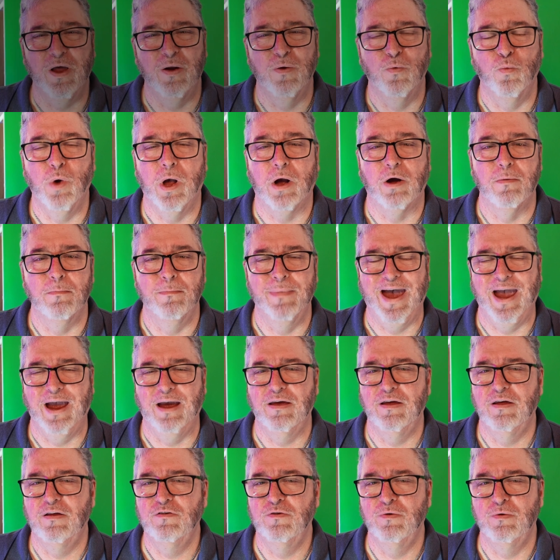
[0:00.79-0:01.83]
Welcome
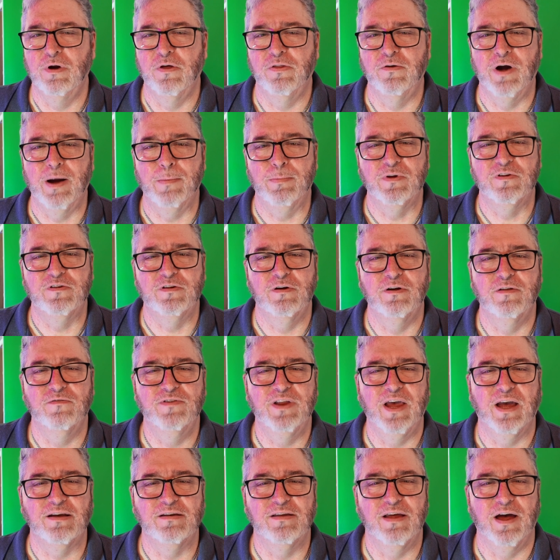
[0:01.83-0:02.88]
back to another episode of
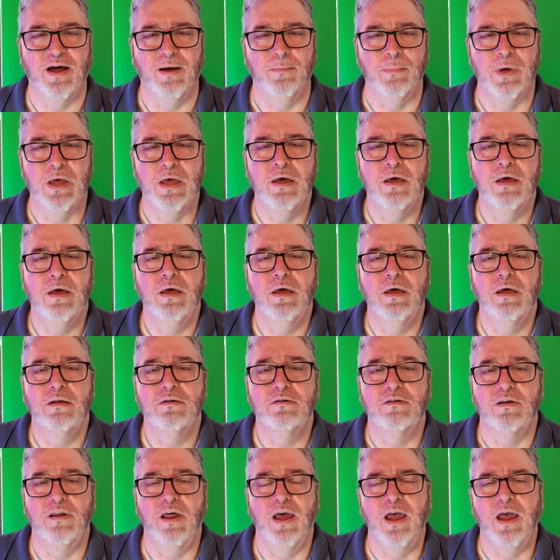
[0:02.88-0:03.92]
Tech Time.
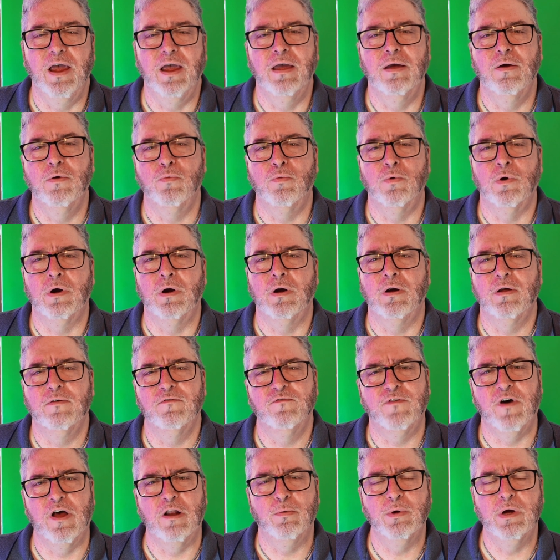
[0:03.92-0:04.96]
Today, we're
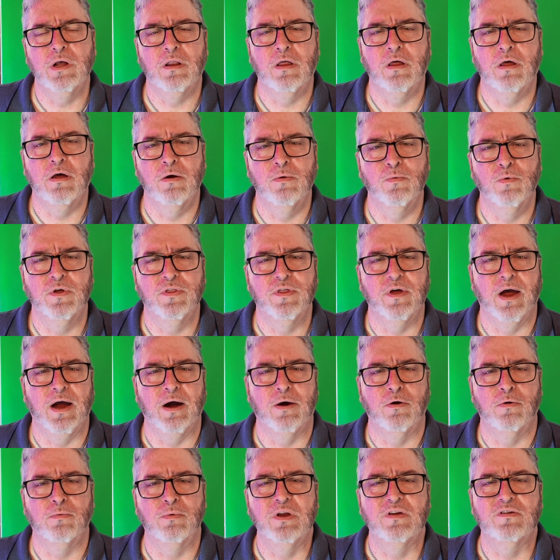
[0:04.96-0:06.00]
following along with
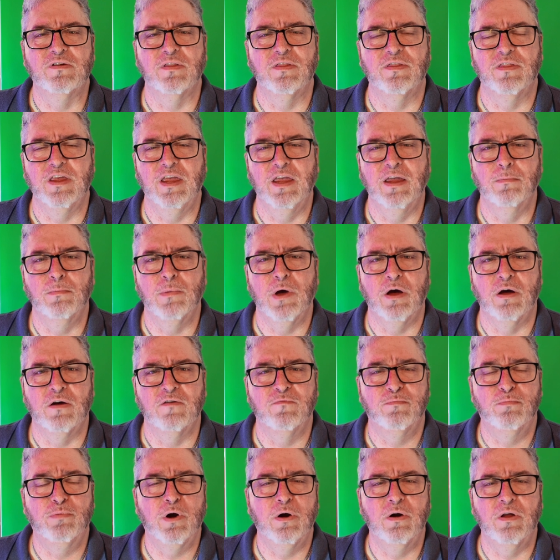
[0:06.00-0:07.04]
our recent theme of
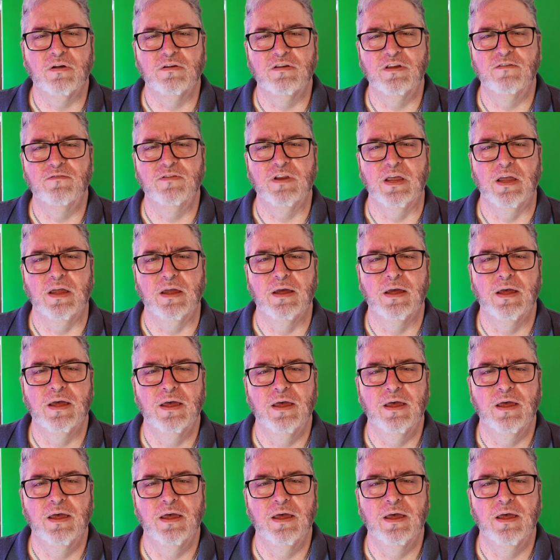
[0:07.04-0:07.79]
productivity.